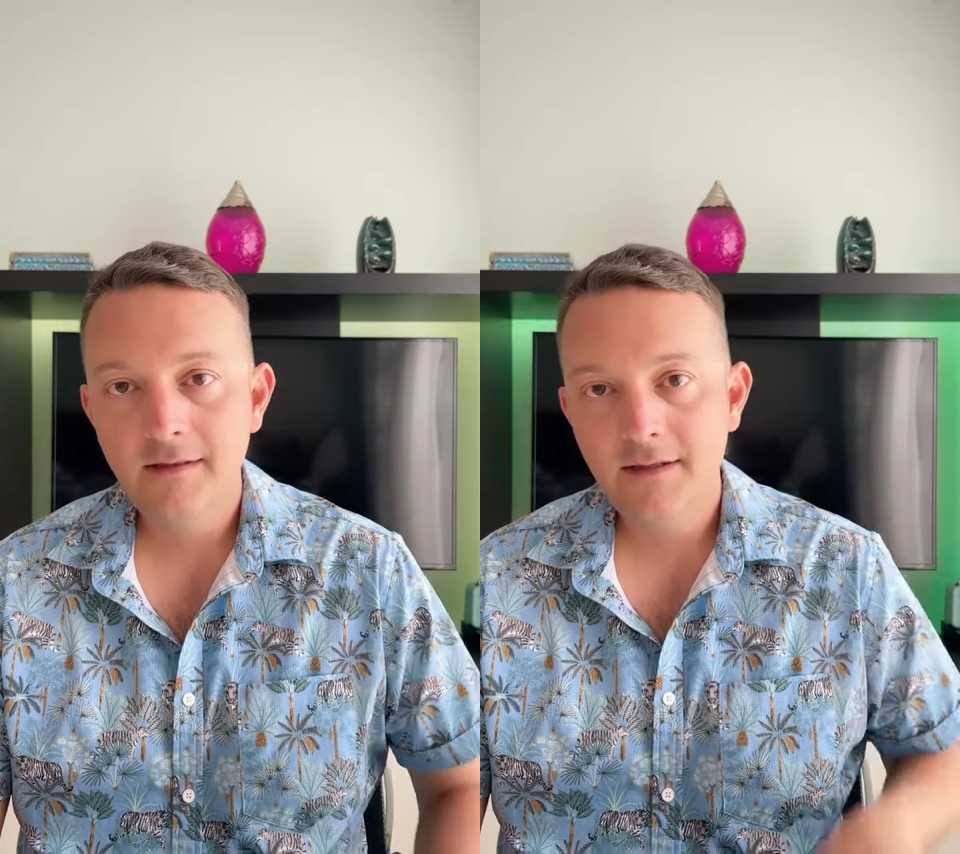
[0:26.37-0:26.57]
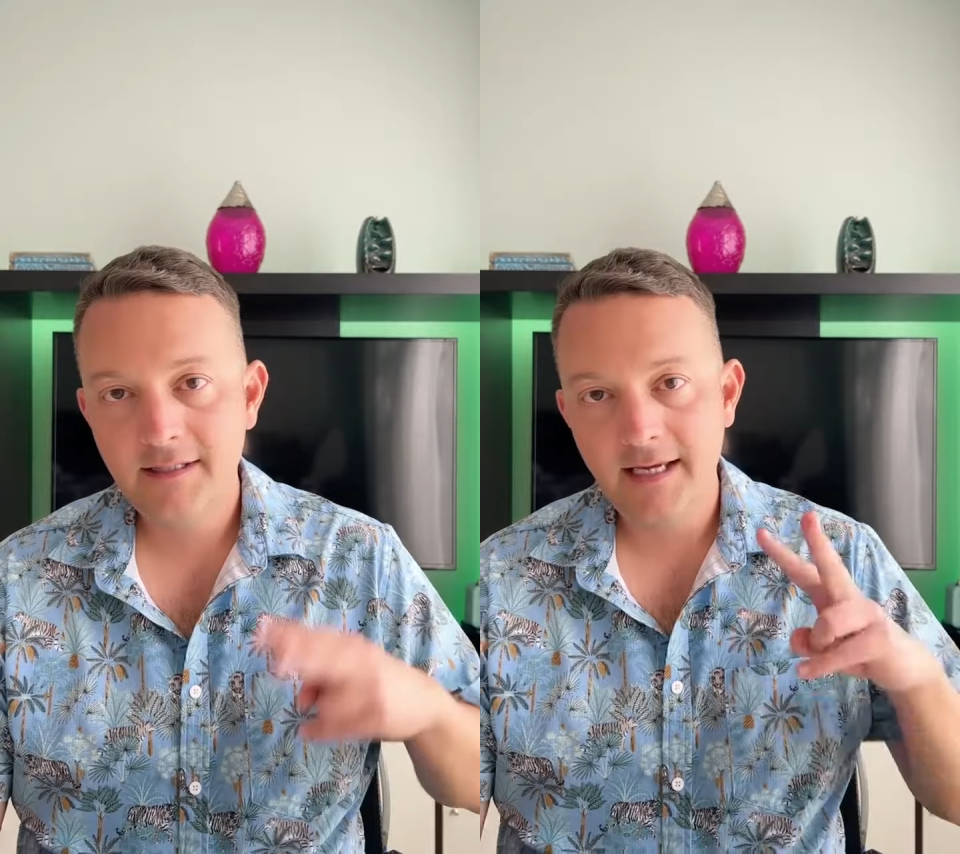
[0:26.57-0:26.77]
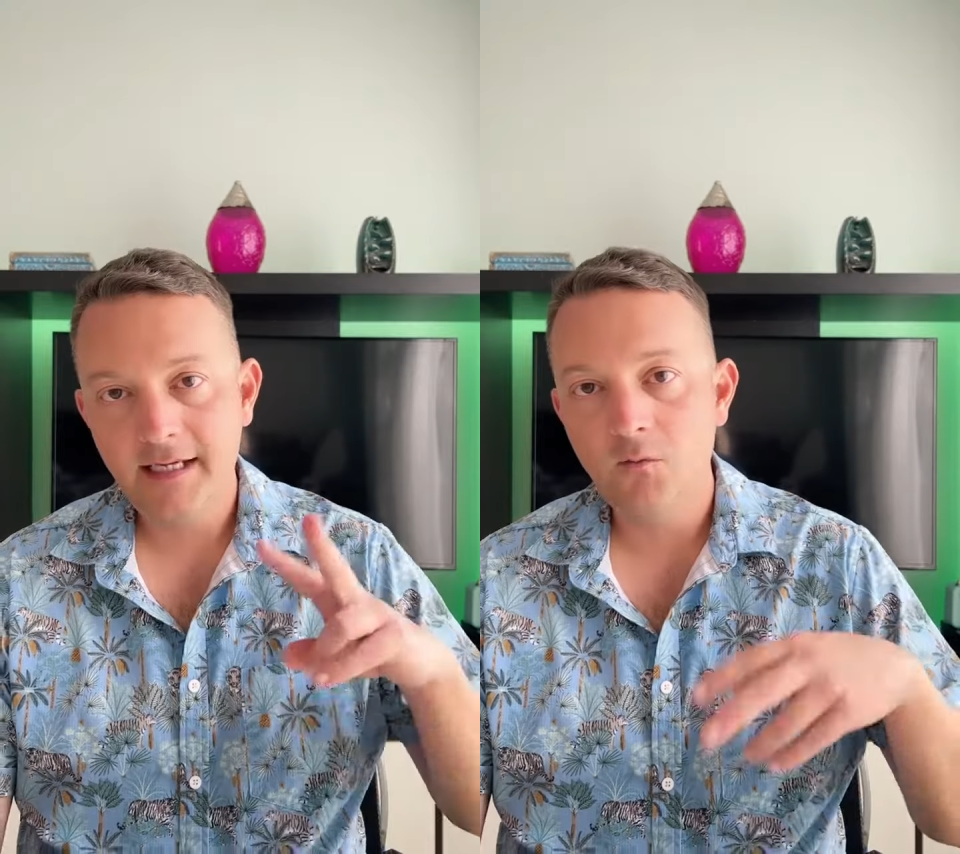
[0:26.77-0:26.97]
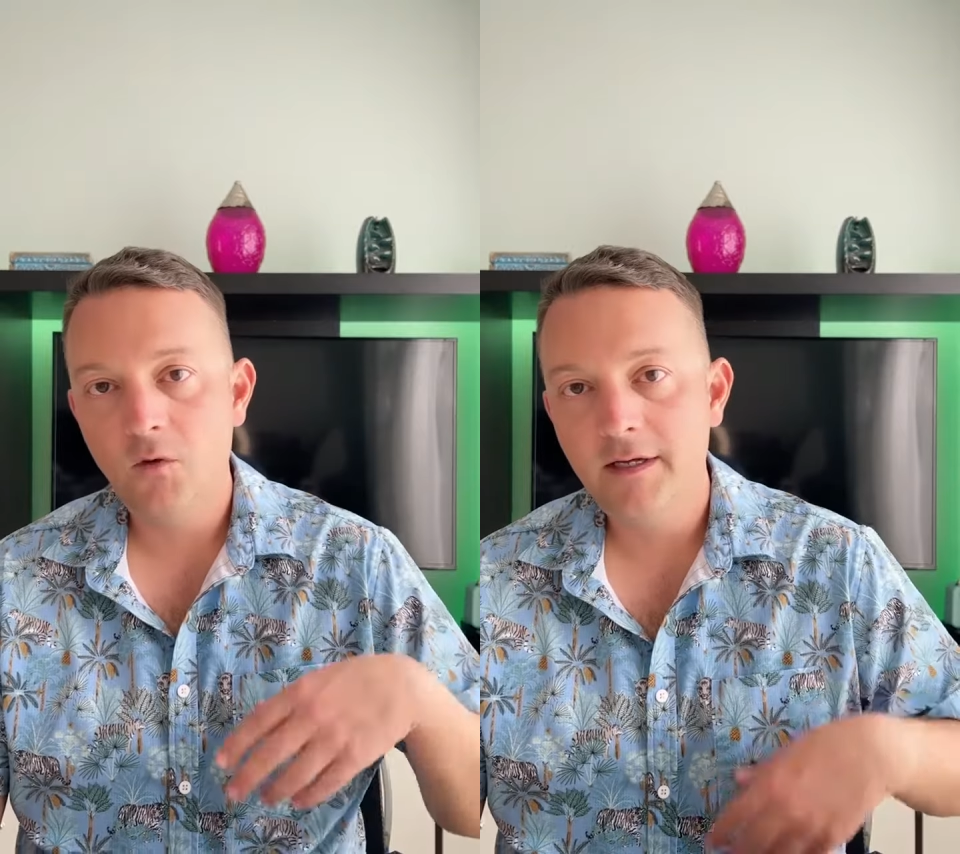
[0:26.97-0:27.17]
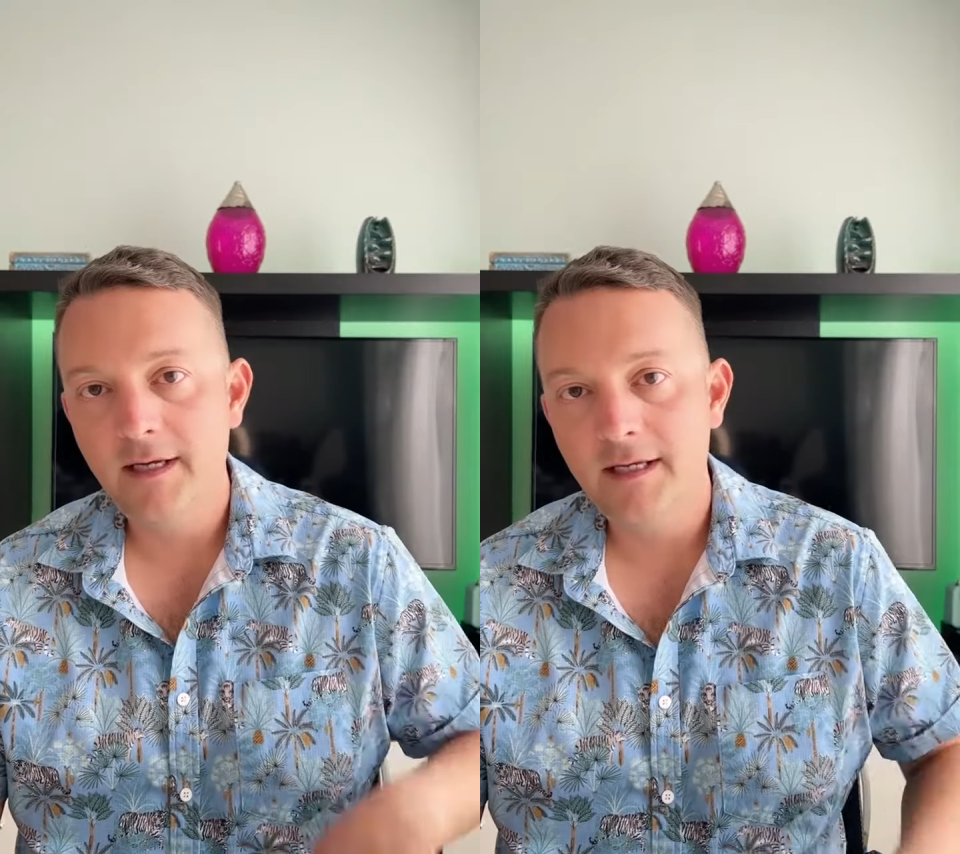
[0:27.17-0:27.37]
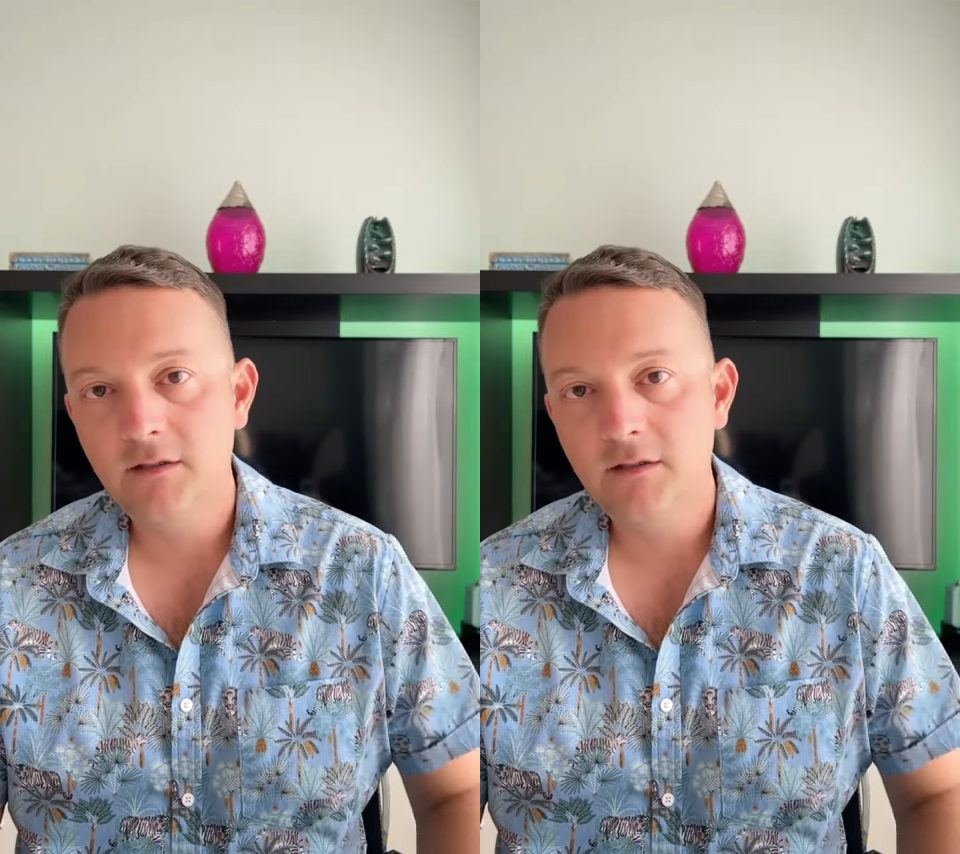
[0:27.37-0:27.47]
The second one is